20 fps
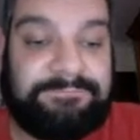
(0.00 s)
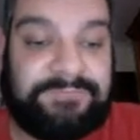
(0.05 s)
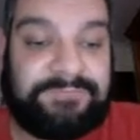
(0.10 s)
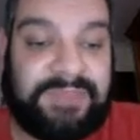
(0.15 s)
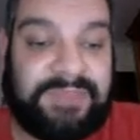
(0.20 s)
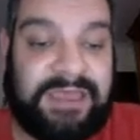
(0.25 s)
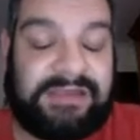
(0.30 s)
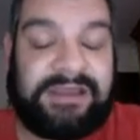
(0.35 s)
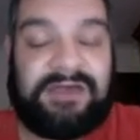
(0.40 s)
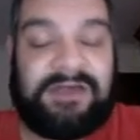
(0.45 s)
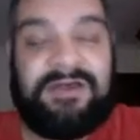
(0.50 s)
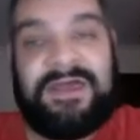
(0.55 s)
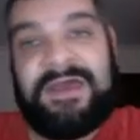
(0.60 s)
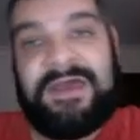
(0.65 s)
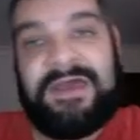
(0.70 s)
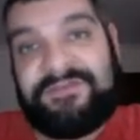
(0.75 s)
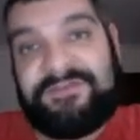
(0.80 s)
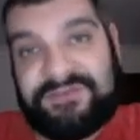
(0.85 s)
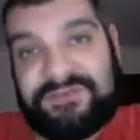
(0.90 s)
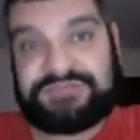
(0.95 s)
Okay, now
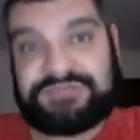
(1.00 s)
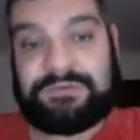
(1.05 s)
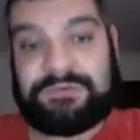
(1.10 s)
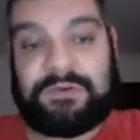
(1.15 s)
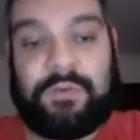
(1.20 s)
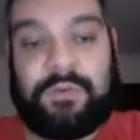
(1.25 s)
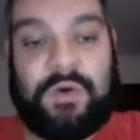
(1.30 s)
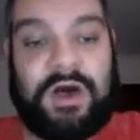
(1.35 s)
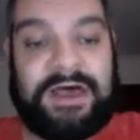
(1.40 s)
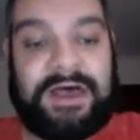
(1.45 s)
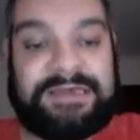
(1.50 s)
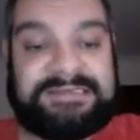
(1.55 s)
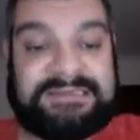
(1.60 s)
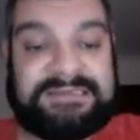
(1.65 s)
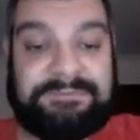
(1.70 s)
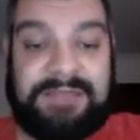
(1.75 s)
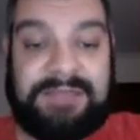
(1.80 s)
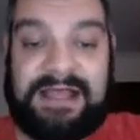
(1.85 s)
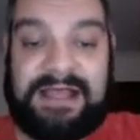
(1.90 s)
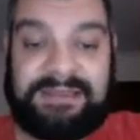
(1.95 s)
this requires
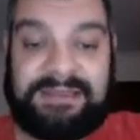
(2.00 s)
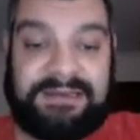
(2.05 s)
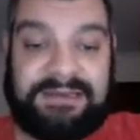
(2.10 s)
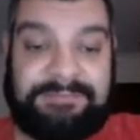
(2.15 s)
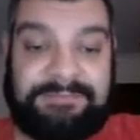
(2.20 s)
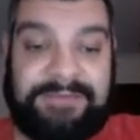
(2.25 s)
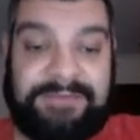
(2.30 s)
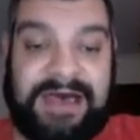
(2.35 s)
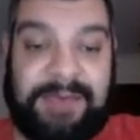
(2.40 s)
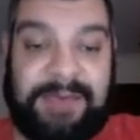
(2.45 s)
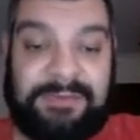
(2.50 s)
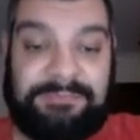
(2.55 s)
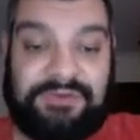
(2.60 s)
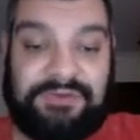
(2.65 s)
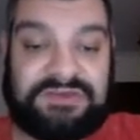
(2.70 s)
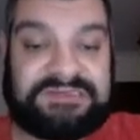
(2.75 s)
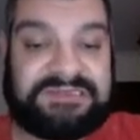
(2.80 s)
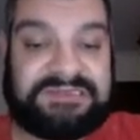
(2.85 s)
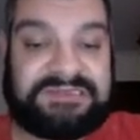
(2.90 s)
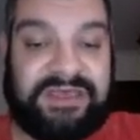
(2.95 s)
the marketing department
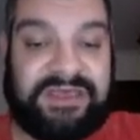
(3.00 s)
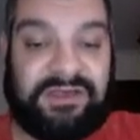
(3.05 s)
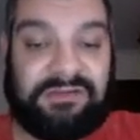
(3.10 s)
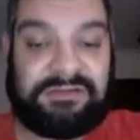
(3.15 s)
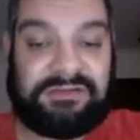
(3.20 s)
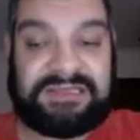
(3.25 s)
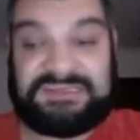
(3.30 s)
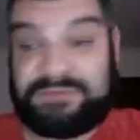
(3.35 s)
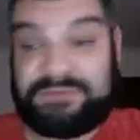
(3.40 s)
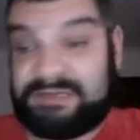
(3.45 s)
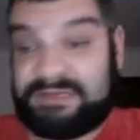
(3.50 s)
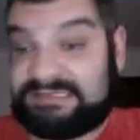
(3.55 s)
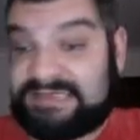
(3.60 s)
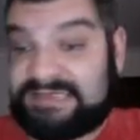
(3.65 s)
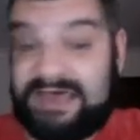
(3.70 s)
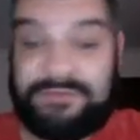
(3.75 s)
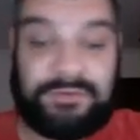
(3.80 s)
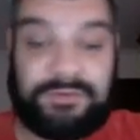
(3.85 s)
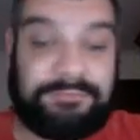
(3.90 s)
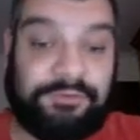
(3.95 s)
personnel as well as
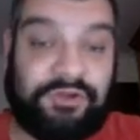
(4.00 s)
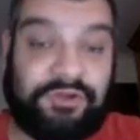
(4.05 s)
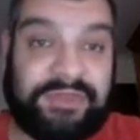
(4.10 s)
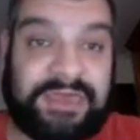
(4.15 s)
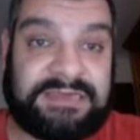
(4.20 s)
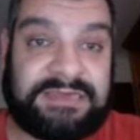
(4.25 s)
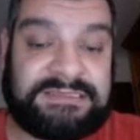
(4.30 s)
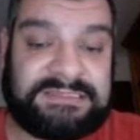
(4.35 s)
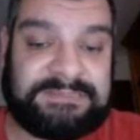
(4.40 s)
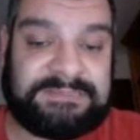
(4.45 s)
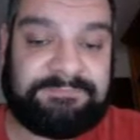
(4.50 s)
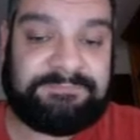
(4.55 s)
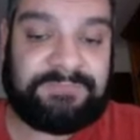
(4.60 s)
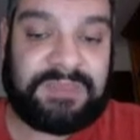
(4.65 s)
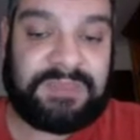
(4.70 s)
other employees